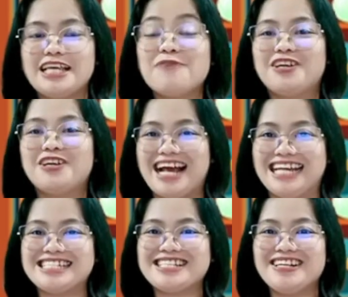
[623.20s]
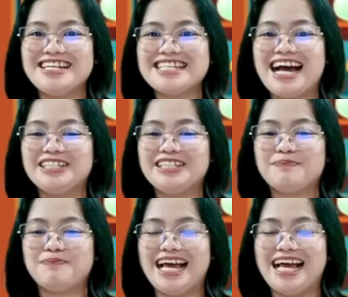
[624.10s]
If your answer is
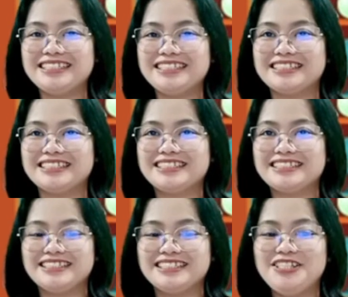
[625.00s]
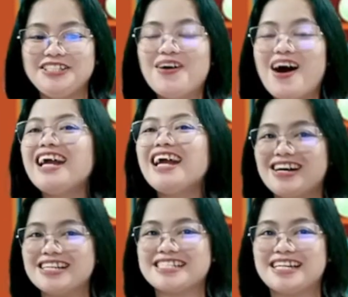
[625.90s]
adult plant, you are
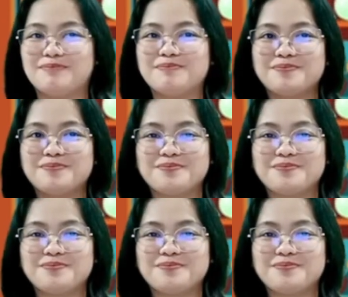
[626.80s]
awesome.